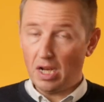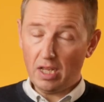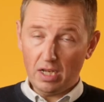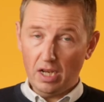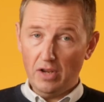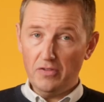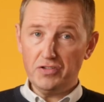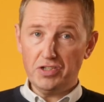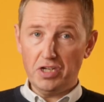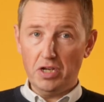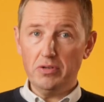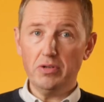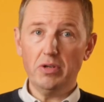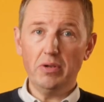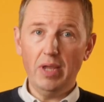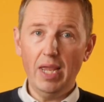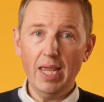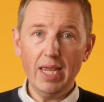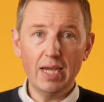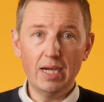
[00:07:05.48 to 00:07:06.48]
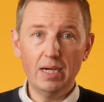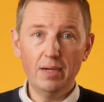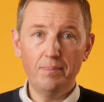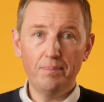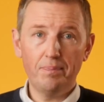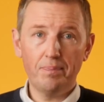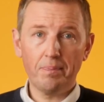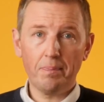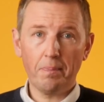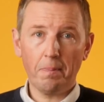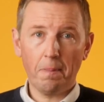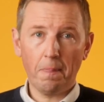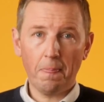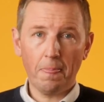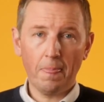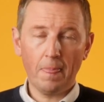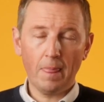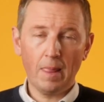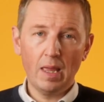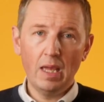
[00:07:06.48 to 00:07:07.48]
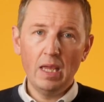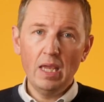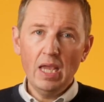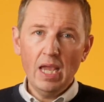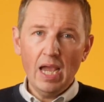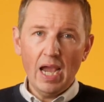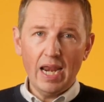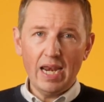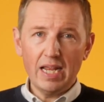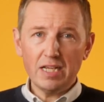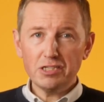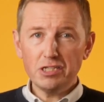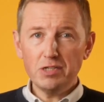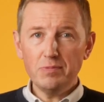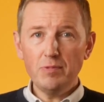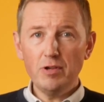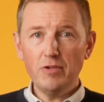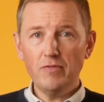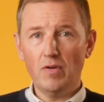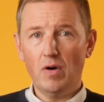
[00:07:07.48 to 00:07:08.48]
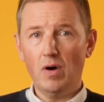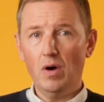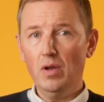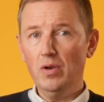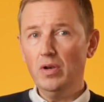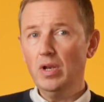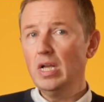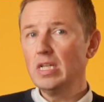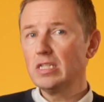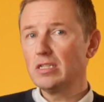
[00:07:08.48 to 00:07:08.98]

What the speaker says: like I've shown you here. And as you move on